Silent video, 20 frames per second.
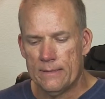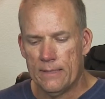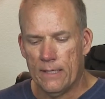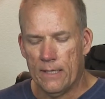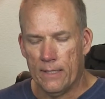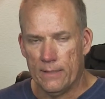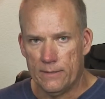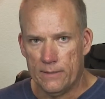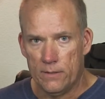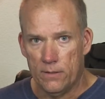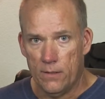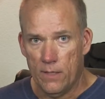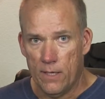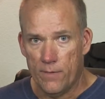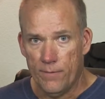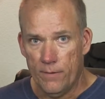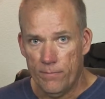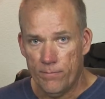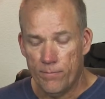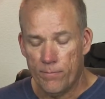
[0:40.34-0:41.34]
I still
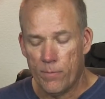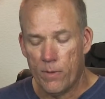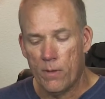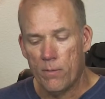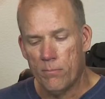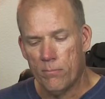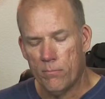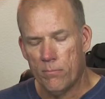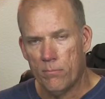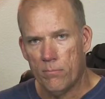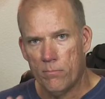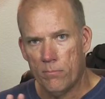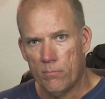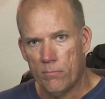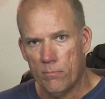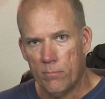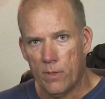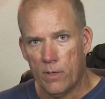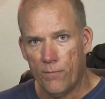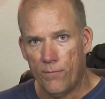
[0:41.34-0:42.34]
love it,
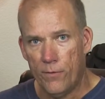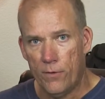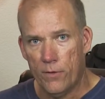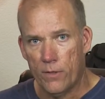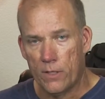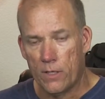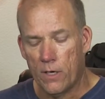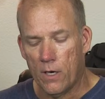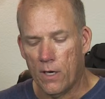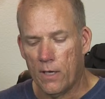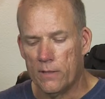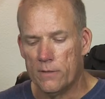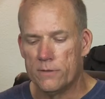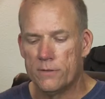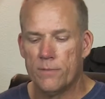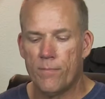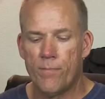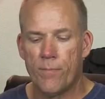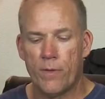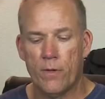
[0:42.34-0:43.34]
but a few of the
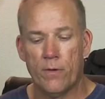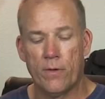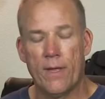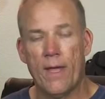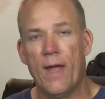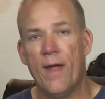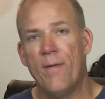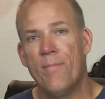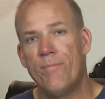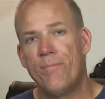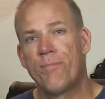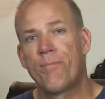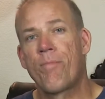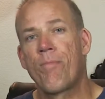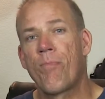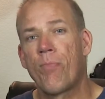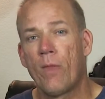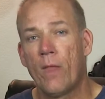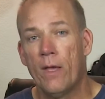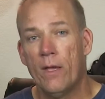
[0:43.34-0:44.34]
cons. Okay,
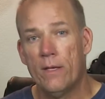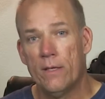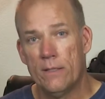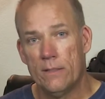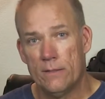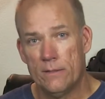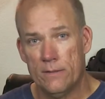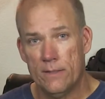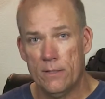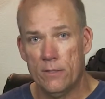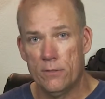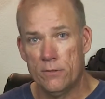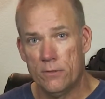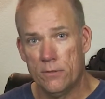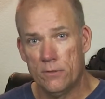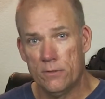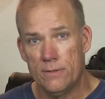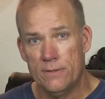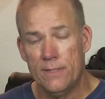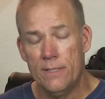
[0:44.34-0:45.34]

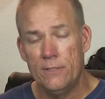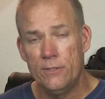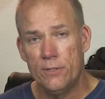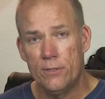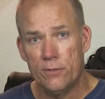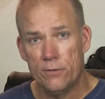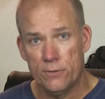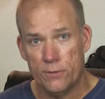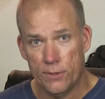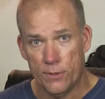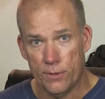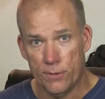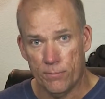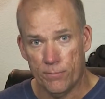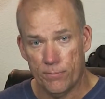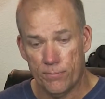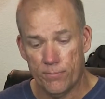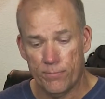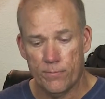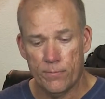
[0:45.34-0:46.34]
digital zoom.